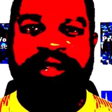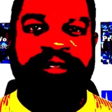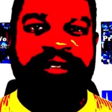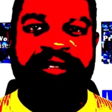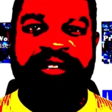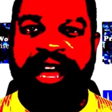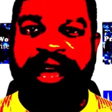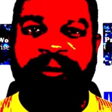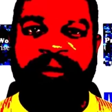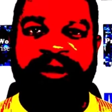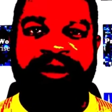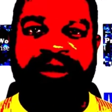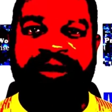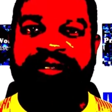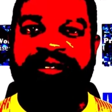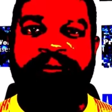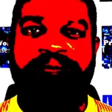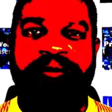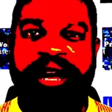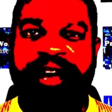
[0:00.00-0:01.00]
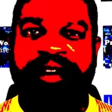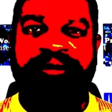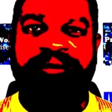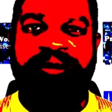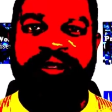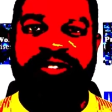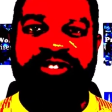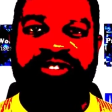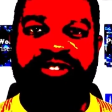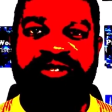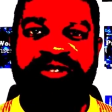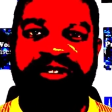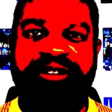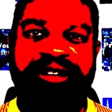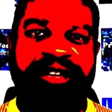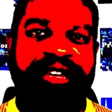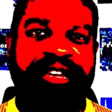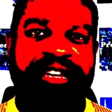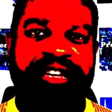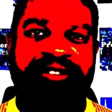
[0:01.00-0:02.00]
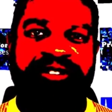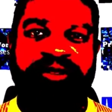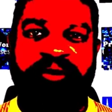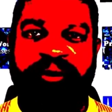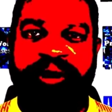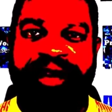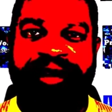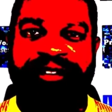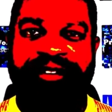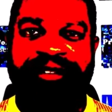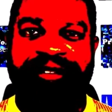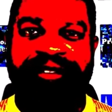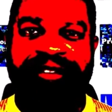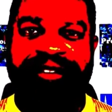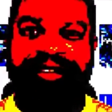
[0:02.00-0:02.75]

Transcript: at the top, because the bottom sure is crowded.